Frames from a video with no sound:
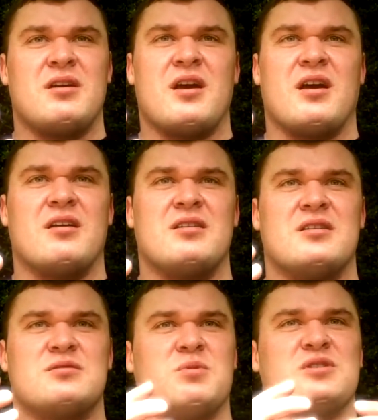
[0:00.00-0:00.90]
Yeah.
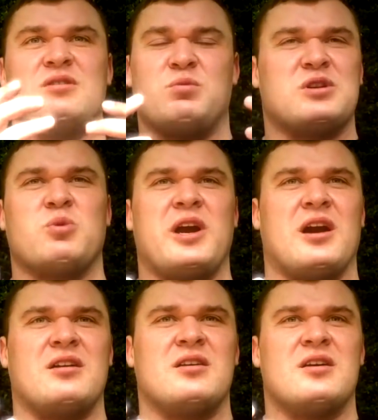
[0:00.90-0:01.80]
It was
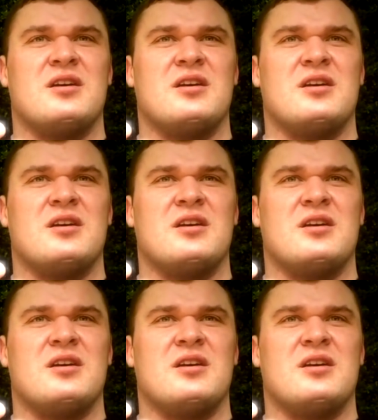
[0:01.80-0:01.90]
weird.